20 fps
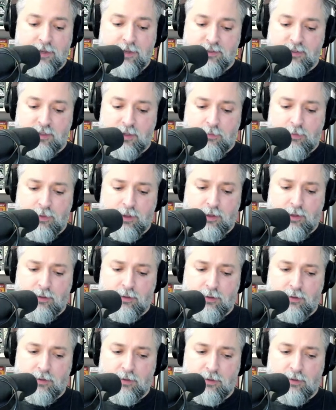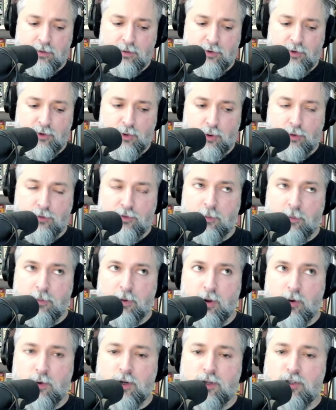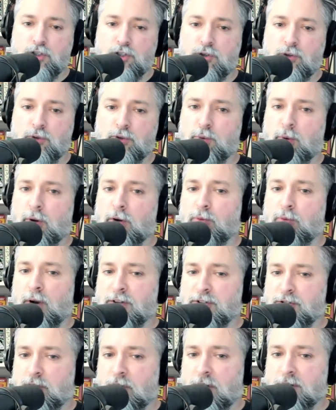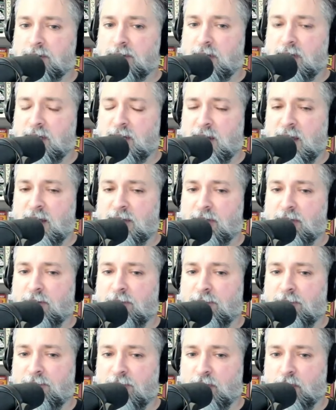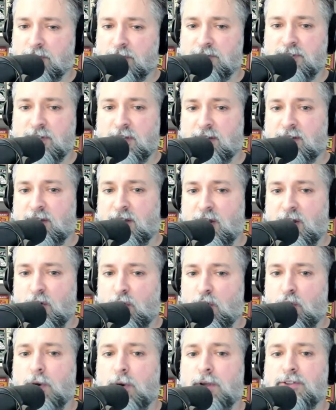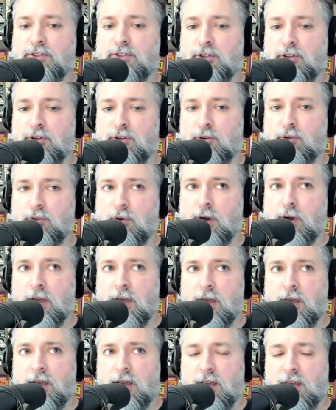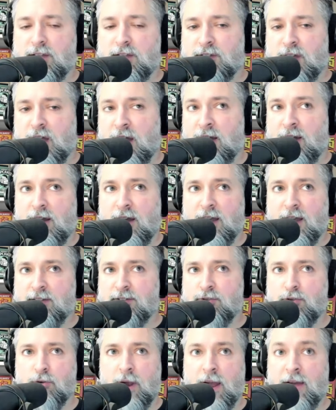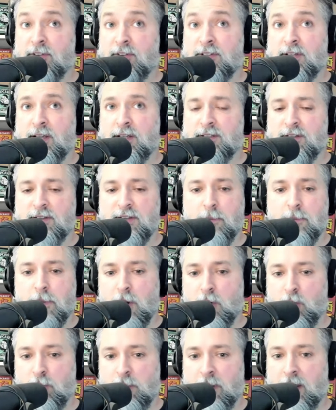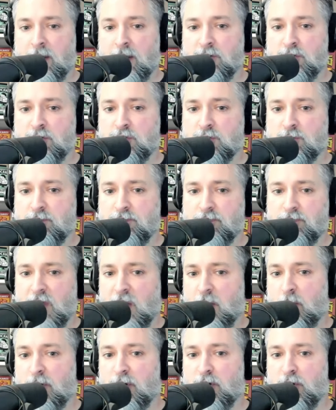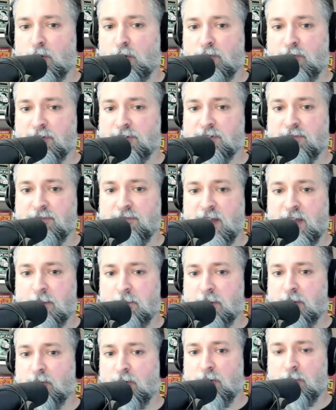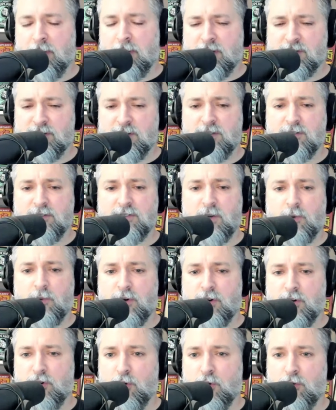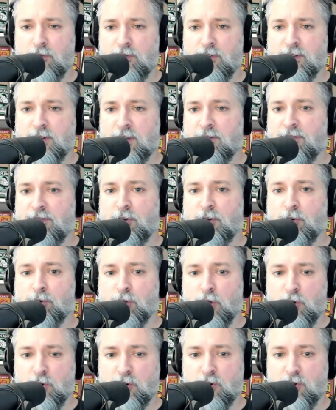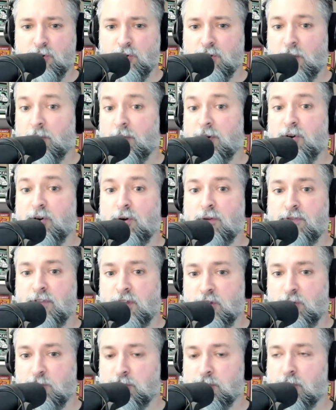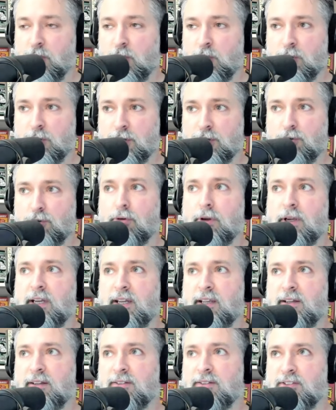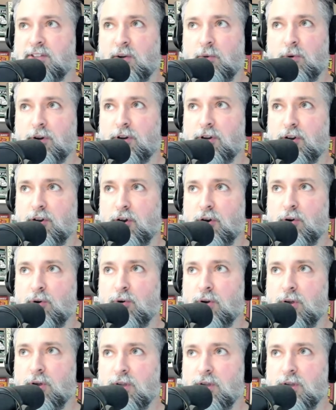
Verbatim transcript: something or if I'm going to choose what restaurant to eat at, the first thing that I always do is I gravitate to the about page. I want to know if it's a family-run business. I want to know if they're local. I want to know if they use local ingredients. I want to know